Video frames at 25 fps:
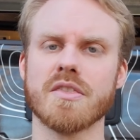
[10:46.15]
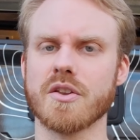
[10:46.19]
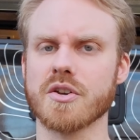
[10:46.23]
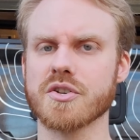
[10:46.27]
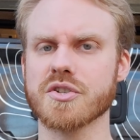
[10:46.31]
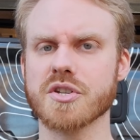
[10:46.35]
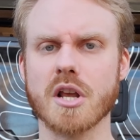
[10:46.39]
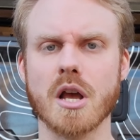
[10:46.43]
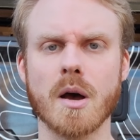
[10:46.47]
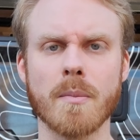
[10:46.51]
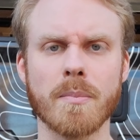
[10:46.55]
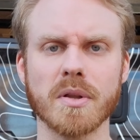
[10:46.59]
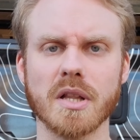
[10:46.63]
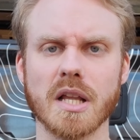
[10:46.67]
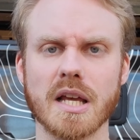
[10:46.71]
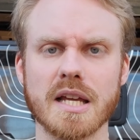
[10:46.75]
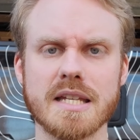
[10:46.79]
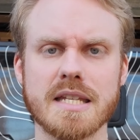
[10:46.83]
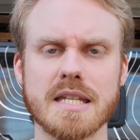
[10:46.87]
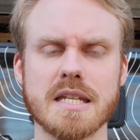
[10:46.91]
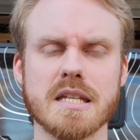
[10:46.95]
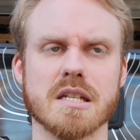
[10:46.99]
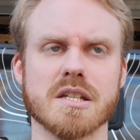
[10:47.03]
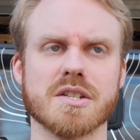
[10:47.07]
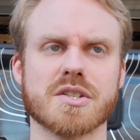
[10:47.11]
There's a couple
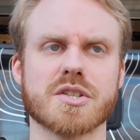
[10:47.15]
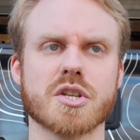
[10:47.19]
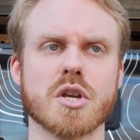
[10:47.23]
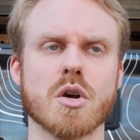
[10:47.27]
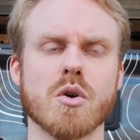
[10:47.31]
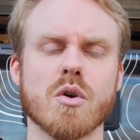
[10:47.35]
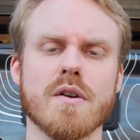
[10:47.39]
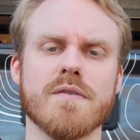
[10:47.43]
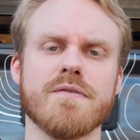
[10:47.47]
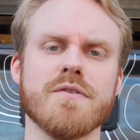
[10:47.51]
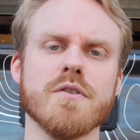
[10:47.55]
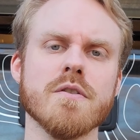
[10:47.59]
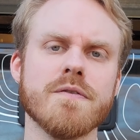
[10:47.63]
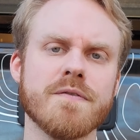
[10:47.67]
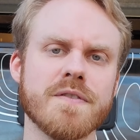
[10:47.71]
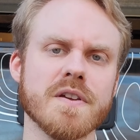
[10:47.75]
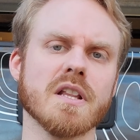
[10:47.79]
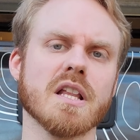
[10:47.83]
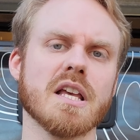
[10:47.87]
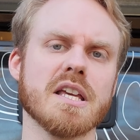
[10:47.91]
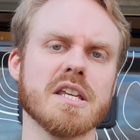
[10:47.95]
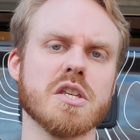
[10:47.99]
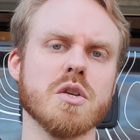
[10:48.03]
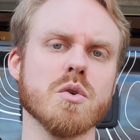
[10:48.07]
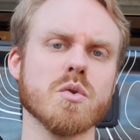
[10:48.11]
ideas. So if you feel
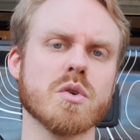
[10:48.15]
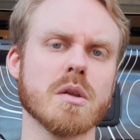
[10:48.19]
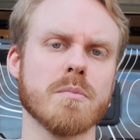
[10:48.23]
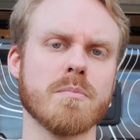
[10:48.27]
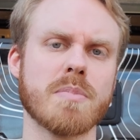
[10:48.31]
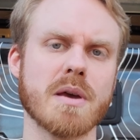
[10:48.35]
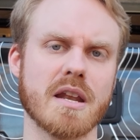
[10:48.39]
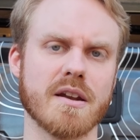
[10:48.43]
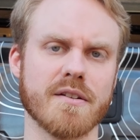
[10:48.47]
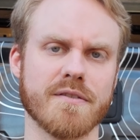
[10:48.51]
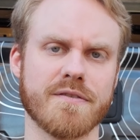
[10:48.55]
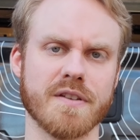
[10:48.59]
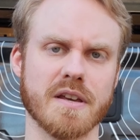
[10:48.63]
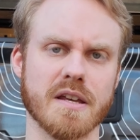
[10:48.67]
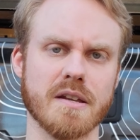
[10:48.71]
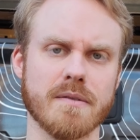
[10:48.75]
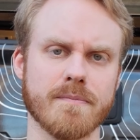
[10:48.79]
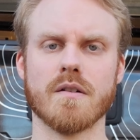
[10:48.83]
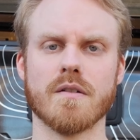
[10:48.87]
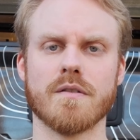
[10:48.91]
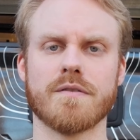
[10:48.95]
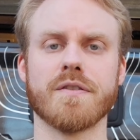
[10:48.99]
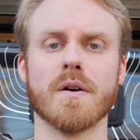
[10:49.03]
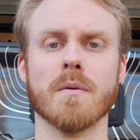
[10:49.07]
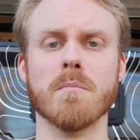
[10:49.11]
like you could benefit
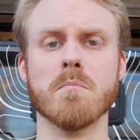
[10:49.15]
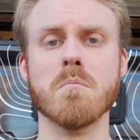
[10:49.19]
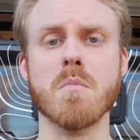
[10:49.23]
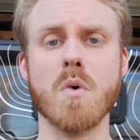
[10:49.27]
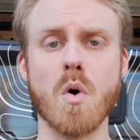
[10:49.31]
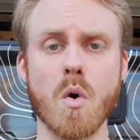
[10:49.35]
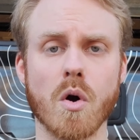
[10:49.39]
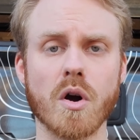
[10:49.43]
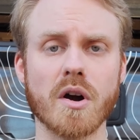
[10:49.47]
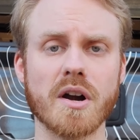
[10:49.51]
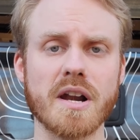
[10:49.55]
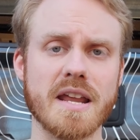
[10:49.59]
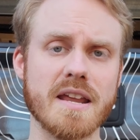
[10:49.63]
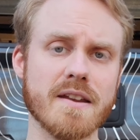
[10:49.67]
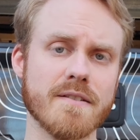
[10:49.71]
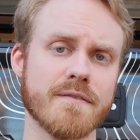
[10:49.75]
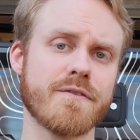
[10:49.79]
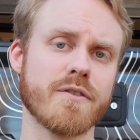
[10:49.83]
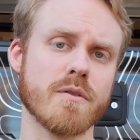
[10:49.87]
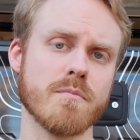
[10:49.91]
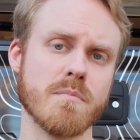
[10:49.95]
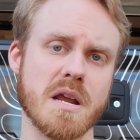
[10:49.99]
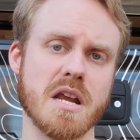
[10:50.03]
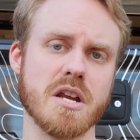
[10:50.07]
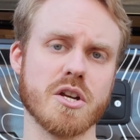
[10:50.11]
from more
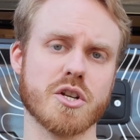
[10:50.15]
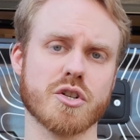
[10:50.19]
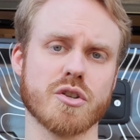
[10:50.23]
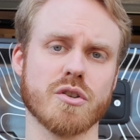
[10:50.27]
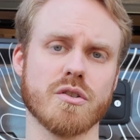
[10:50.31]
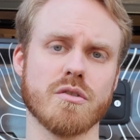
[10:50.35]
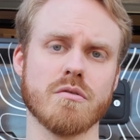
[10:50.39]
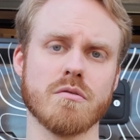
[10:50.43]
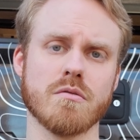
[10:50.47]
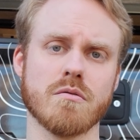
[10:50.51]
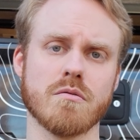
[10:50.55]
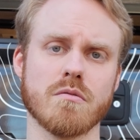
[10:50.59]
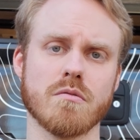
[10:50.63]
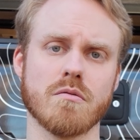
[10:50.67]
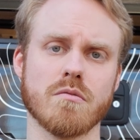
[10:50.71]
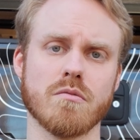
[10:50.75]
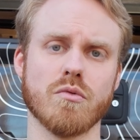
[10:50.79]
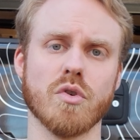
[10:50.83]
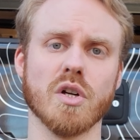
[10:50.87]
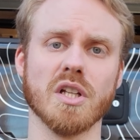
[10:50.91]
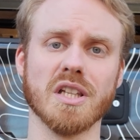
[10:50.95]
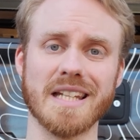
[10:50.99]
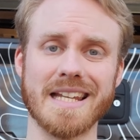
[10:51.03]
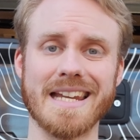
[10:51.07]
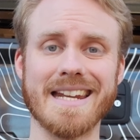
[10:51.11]
information
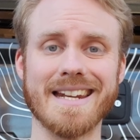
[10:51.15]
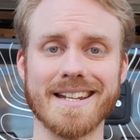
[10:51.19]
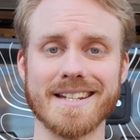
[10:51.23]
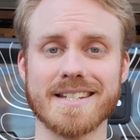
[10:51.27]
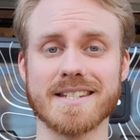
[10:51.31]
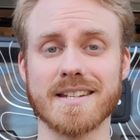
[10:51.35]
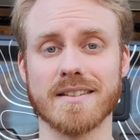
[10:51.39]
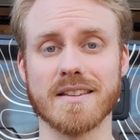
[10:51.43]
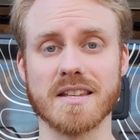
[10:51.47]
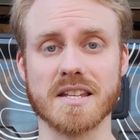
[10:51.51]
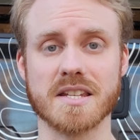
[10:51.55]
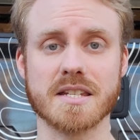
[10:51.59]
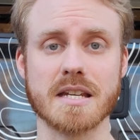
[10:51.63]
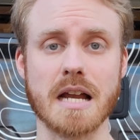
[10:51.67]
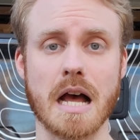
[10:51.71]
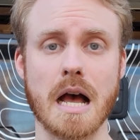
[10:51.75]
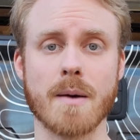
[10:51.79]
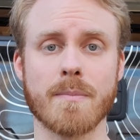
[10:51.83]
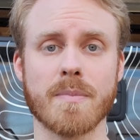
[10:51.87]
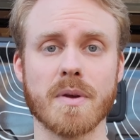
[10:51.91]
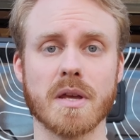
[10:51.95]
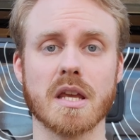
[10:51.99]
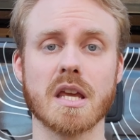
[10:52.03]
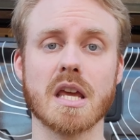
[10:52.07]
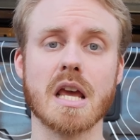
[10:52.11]
related to this
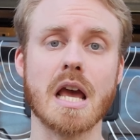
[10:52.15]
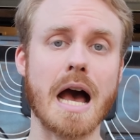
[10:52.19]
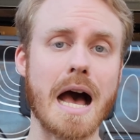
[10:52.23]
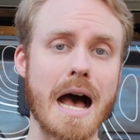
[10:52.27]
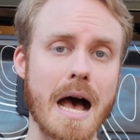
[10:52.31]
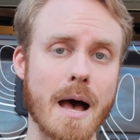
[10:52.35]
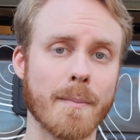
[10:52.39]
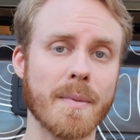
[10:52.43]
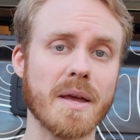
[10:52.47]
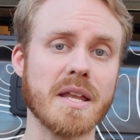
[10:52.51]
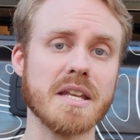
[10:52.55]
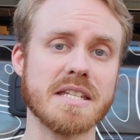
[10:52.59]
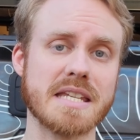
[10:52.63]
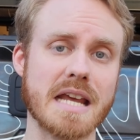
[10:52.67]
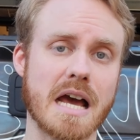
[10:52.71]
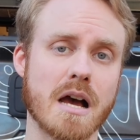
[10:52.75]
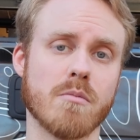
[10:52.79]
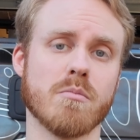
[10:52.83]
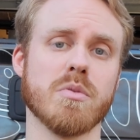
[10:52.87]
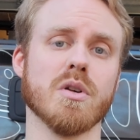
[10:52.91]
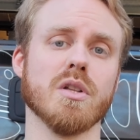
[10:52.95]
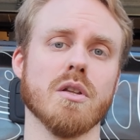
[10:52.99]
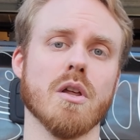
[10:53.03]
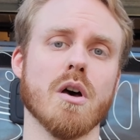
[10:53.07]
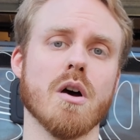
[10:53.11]
topic, comment down
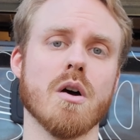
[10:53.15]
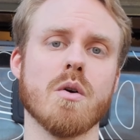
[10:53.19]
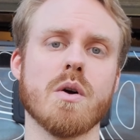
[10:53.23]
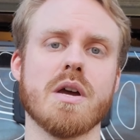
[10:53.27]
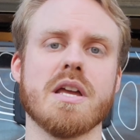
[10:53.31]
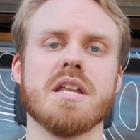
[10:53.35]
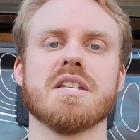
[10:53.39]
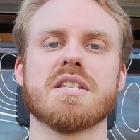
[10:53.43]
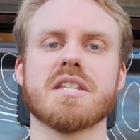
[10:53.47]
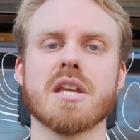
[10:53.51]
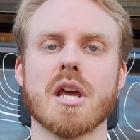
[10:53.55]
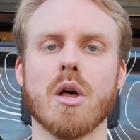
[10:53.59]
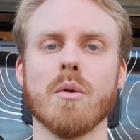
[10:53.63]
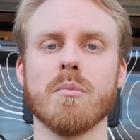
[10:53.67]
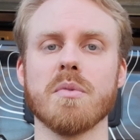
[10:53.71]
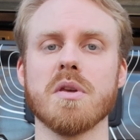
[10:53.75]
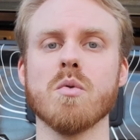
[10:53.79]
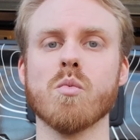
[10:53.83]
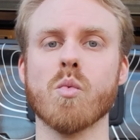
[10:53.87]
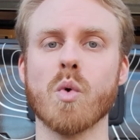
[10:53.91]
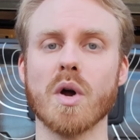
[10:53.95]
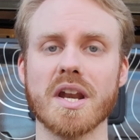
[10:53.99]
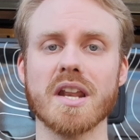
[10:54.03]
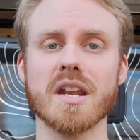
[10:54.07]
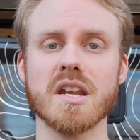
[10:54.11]
below and tell me
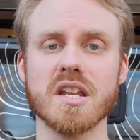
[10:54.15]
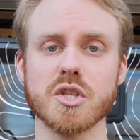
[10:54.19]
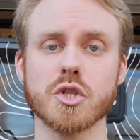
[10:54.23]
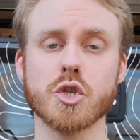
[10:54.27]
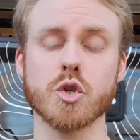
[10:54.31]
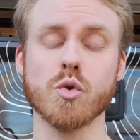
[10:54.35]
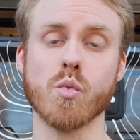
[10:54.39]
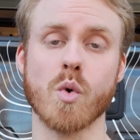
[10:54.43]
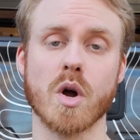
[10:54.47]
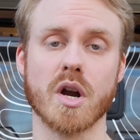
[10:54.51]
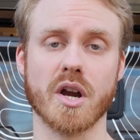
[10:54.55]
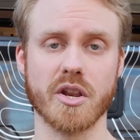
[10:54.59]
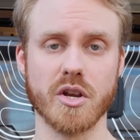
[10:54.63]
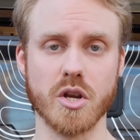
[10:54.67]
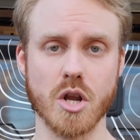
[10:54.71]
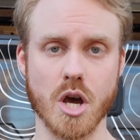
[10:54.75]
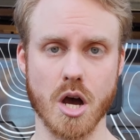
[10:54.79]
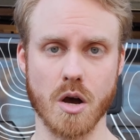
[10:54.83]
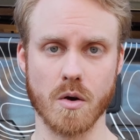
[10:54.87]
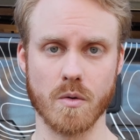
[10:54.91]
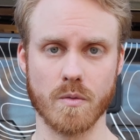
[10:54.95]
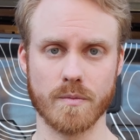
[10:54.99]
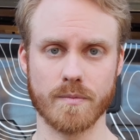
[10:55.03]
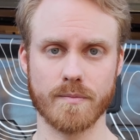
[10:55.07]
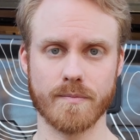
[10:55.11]
what it is you want to know.